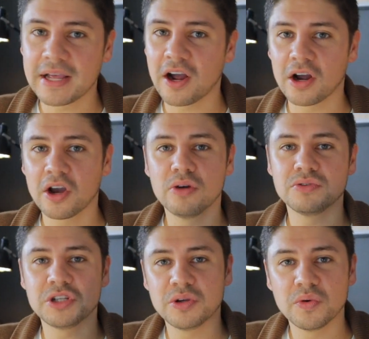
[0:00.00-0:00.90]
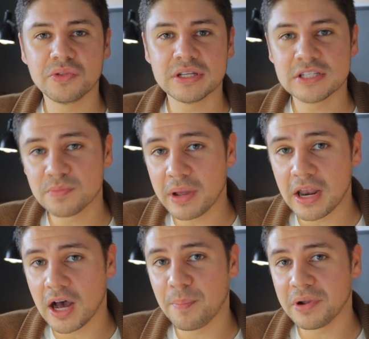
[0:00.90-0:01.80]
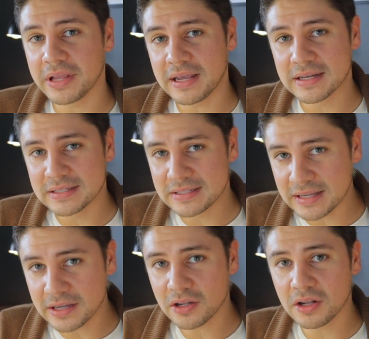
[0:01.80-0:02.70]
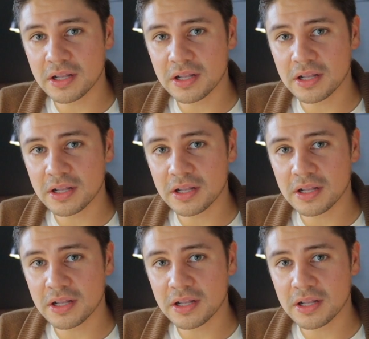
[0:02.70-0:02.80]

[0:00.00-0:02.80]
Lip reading: like our go-to. This is Monopoly Deal.